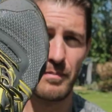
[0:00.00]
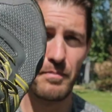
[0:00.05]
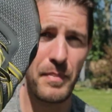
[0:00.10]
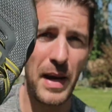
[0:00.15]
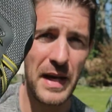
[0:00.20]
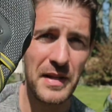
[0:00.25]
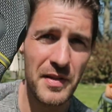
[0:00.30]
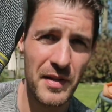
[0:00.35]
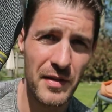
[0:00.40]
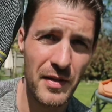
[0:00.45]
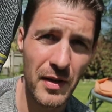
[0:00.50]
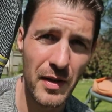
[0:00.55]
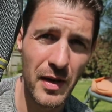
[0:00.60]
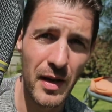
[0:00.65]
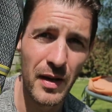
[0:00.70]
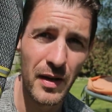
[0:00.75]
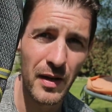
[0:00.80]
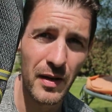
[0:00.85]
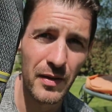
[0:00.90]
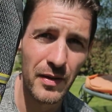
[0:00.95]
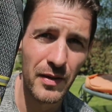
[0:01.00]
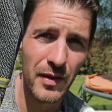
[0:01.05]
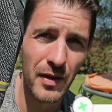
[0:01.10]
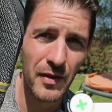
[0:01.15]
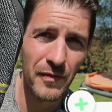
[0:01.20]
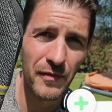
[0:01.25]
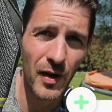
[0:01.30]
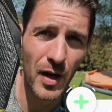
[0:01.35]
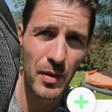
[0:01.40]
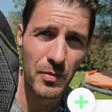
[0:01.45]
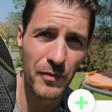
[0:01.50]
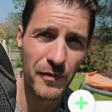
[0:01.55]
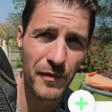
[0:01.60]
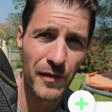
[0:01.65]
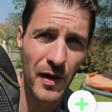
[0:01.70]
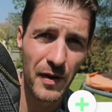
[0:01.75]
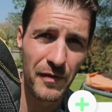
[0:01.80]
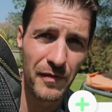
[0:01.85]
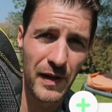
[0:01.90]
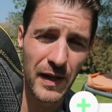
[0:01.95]
better than a Vibram
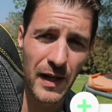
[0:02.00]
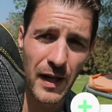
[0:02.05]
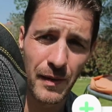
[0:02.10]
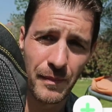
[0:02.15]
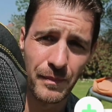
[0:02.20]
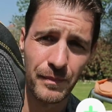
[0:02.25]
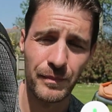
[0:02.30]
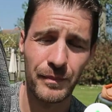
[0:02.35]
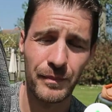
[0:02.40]
Fivefinger.